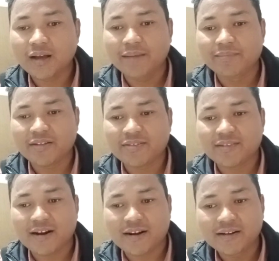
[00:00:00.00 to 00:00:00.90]
I am just
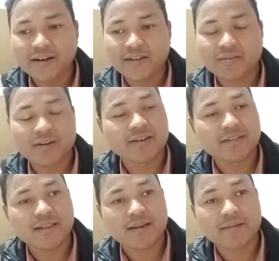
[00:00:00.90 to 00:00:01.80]
learner actually
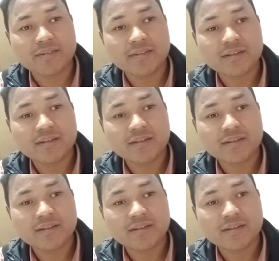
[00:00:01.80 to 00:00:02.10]
this language.